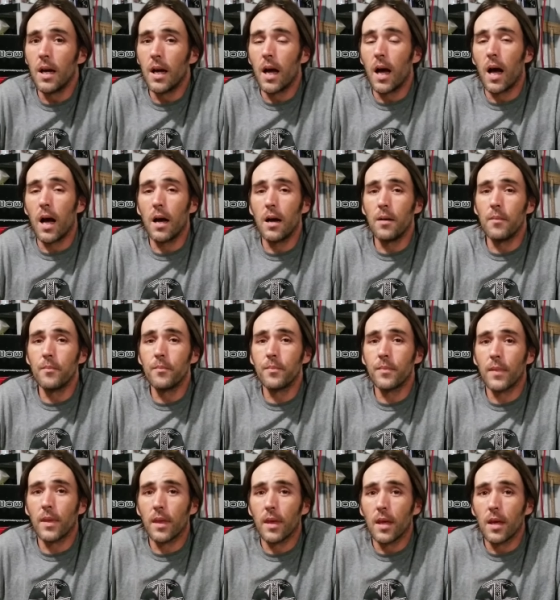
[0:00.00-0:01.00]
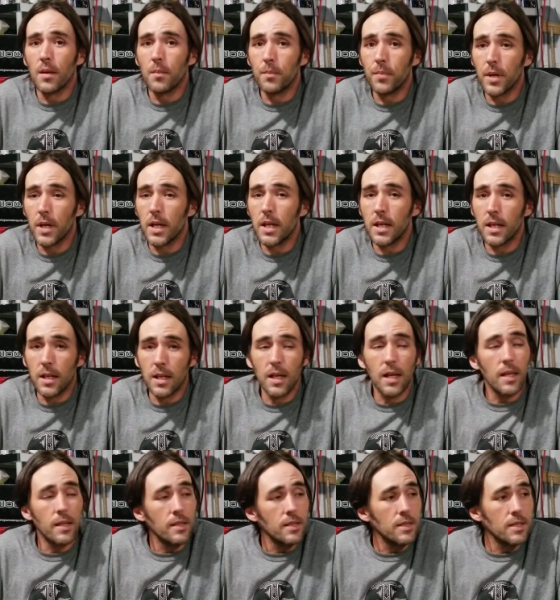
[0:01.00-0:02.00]
But
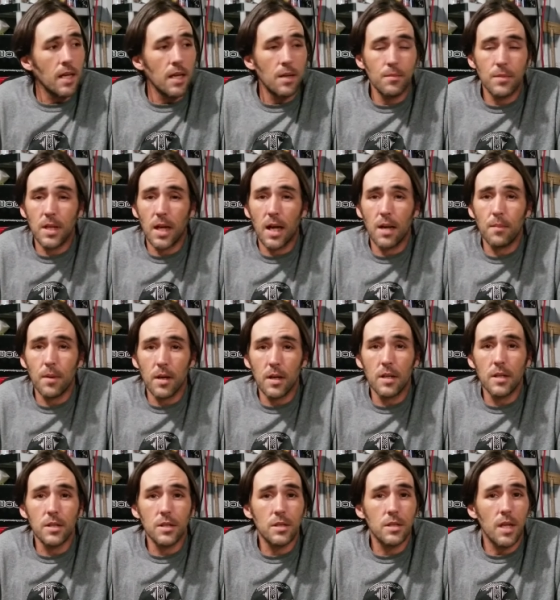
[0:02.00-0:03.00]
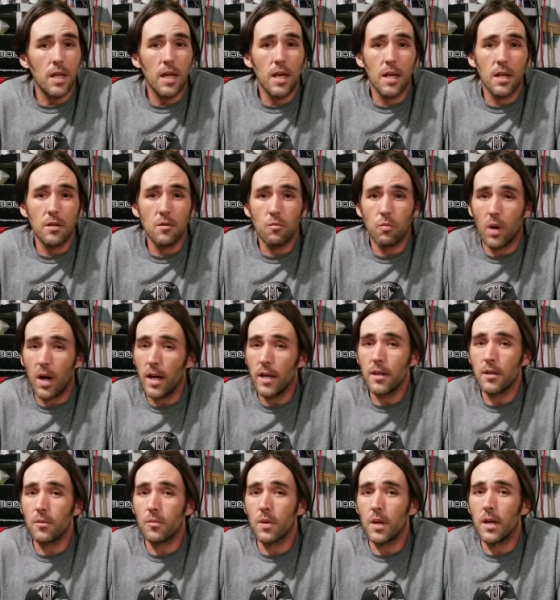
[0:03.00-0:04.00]
at the same time, I understand why
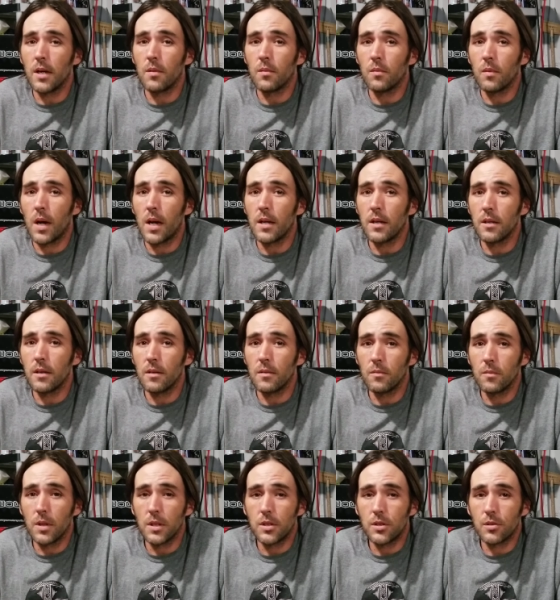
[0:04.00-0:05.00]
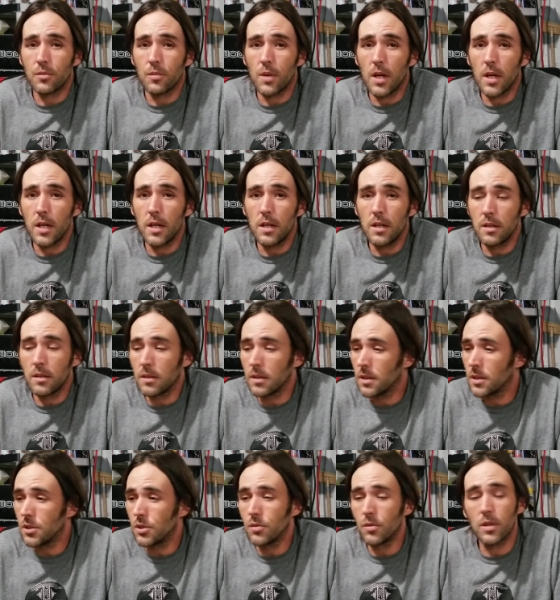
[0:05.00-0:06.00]
you're running, what you're running,
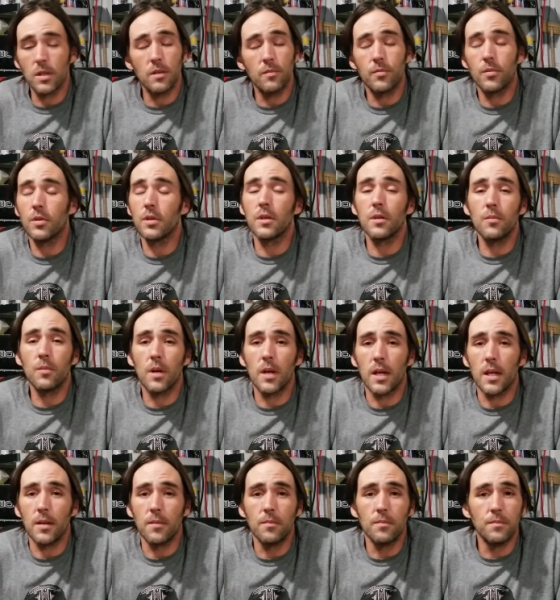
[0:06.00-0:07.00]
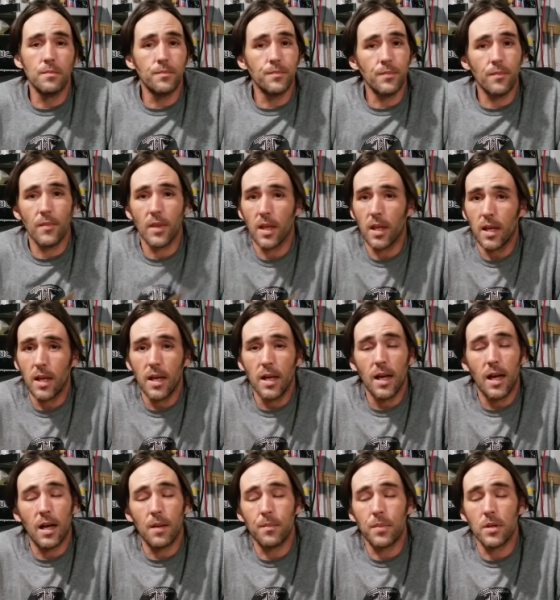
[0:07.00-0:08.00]
because you can afford to run it.
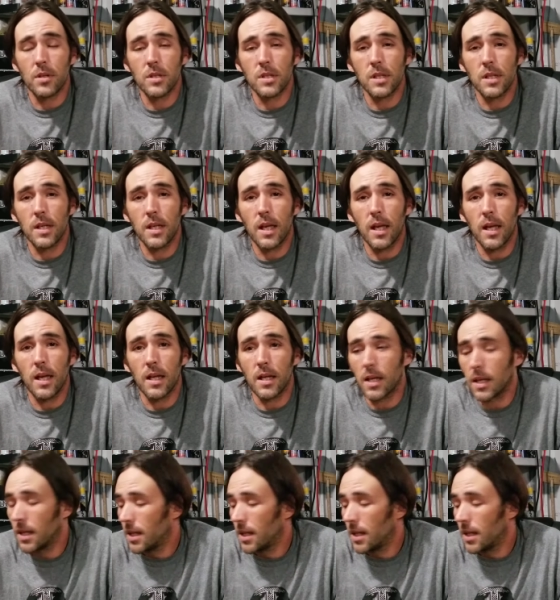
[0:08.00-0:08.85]
I personally can't.